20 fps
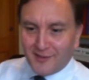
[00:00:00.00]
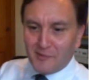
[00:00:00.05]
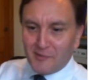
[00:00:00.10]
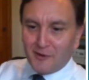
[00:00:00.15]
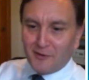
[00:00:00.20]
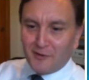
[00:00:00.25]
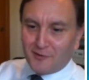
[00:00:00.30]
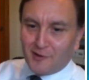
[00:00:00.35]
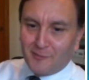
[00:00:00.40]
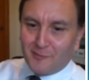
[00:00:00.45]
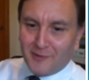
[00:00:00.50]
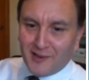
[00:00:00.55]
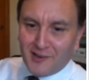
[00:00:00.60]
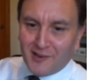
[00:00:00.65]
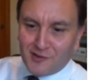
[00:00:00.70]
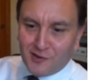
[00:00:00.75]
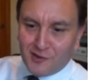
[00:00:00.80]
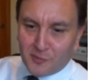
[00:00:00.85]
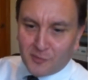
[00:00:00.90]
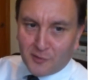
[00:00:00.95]
and the most common
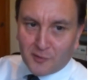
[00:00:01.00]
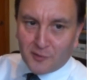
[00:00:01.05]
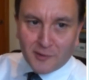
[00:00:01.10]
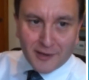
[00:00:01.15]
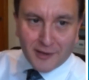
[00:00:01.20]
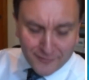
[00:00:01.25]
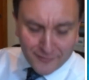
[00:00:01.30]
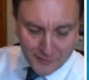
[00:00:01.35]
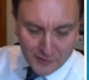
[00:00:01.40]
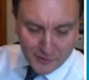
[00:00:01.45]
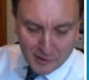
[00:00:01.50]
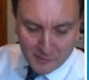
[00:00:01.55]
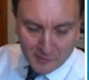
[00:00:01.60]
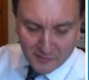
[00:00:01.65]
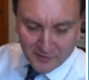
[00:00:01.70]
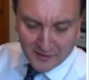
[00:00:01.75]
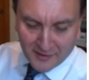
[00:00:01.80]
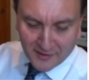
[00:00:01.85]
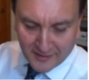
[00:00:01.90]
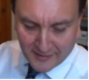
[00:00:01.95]
issues between
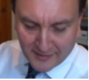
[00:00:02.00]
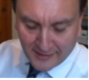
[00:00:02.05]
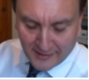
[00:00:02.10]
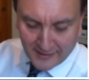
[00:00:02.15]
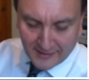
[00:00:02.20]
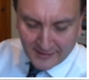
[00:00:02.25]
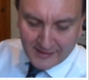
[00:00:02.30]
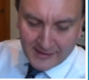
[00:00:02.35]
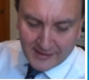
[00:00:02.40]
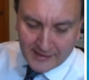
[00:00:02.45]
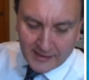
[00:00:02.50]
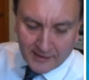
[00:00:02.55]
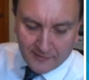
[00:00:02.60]
firms. And